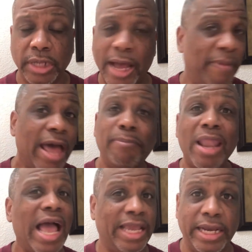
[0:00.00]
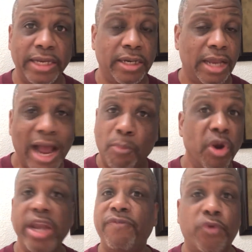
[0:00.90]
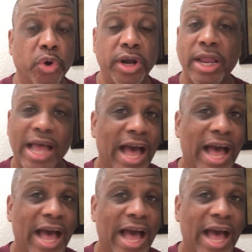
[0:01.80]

I'm not blocking it. I'm ready for it.